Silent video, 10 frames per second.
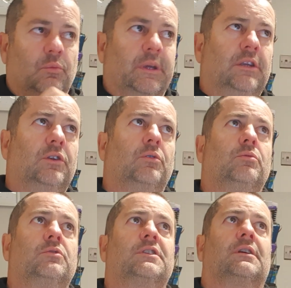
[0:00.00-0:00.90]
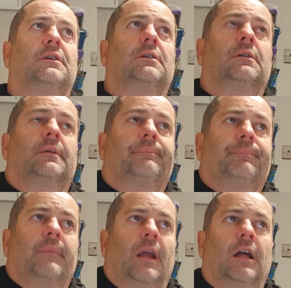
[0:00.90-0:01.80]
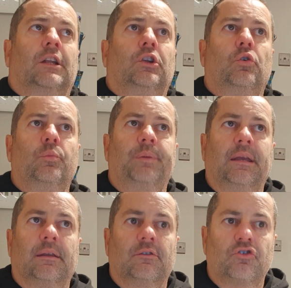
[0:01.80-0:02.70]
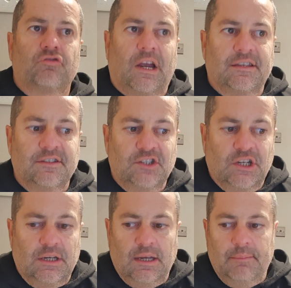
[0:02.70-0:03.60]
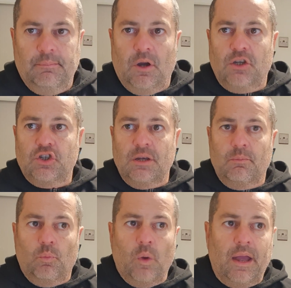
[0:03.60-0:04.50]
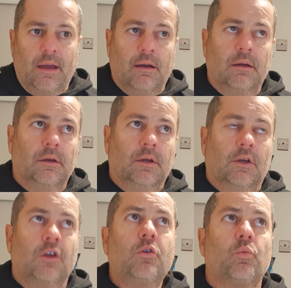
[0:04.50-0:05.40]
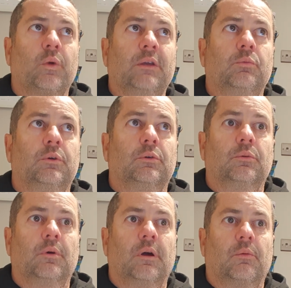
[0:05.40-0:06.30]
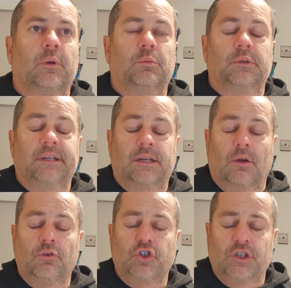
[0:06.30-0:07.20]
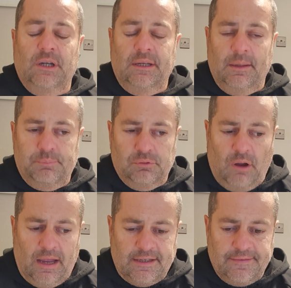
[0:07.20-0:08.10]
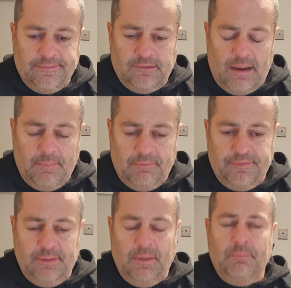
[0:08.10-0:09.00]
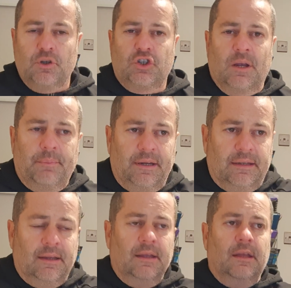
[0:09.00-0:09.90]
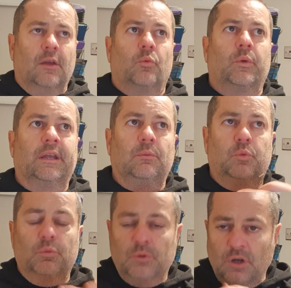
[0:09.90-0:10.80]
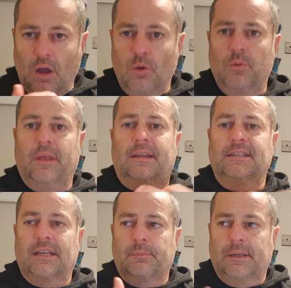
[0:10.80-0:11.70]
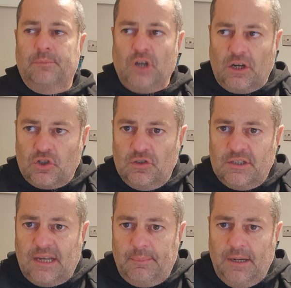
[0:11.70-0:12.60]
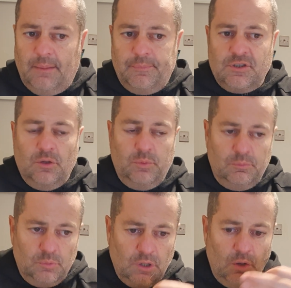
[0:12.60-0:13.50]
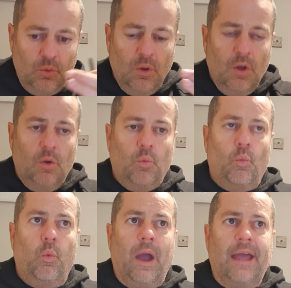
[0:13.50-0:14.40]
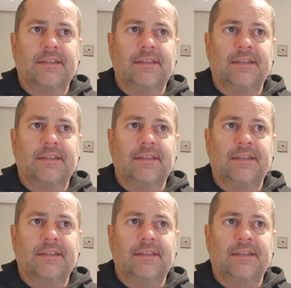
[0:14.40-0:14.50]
We use a looping strategy in my gym where we will negotiate a price for our monthly membership, and we will know that there's going to be objections coming up, so we will know where